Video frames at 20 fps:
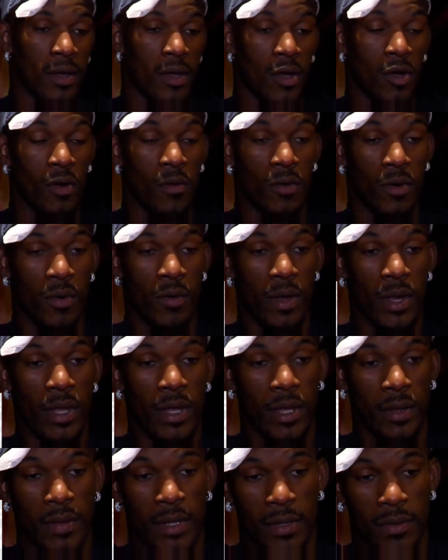Home or
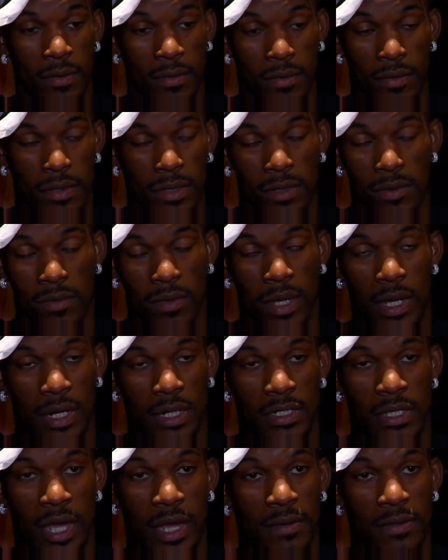away, I mean, we got
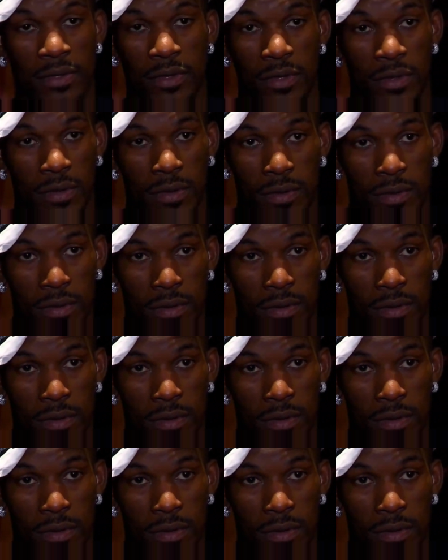a job to do.